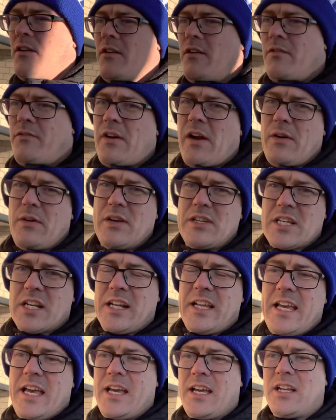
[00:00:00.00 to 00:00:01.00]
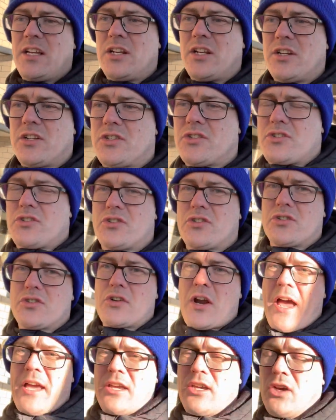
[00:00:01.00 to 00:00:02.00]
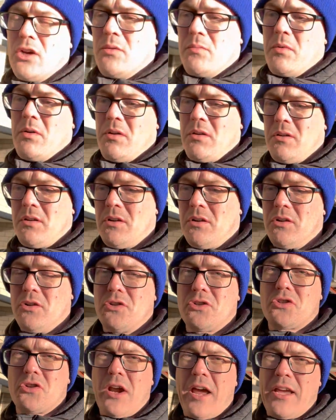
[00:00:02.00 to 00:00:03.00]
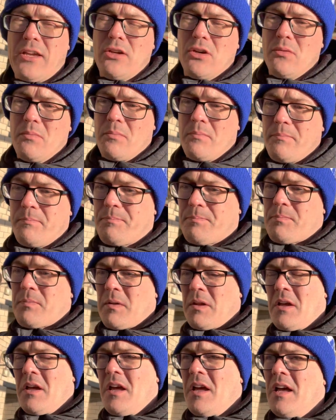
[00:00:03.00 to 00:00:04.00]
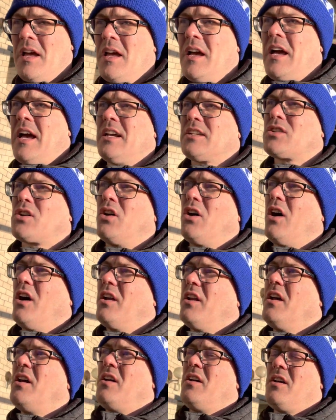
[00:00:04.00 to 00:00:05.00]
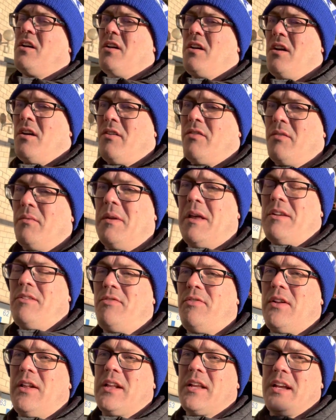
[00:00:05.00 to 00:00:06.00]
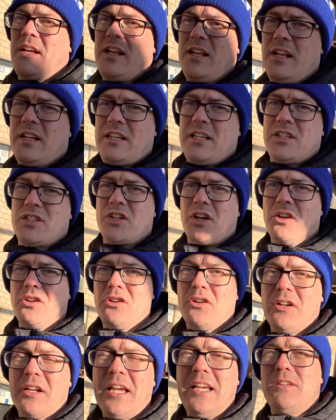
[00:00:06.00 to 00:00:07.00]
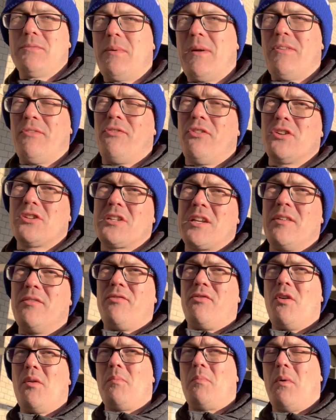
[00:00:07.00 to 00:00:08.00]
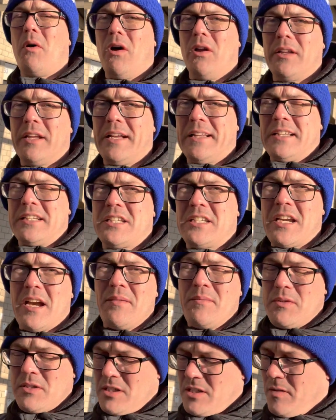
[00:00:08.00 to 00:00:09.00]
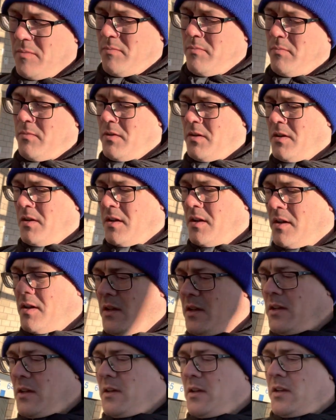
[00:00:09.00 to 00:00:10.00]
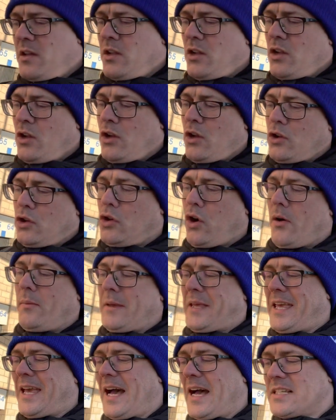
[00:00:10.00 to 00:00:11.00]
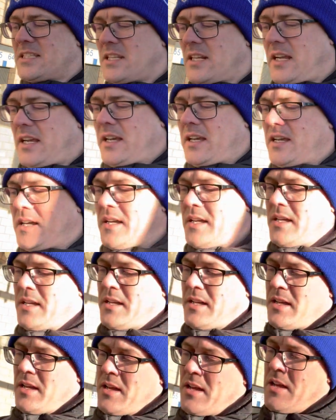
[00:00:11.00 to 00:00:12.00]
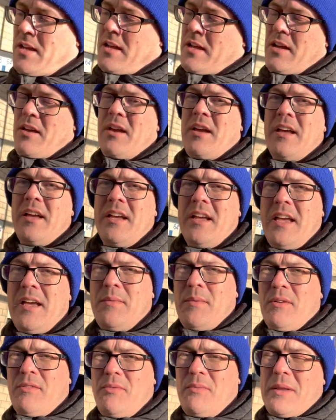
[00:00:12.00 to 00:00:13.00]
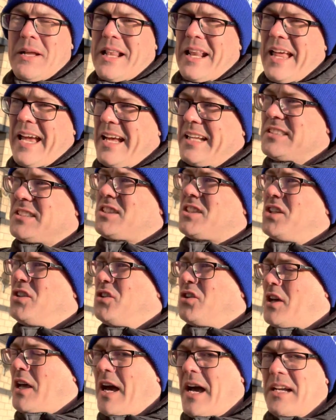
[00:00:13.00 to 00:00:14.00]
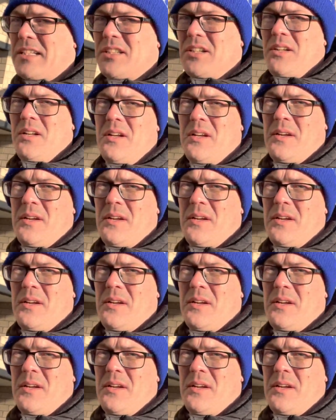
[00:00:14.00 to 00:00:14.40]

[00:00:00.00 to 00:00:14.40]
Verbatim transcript: Very recently, Trai Hume, or Trai Hume, has gone from Linfield to Sunderland. He's playing first team football in the English Championship. Tommy Cassidy, he went from the Glens to Newcastle.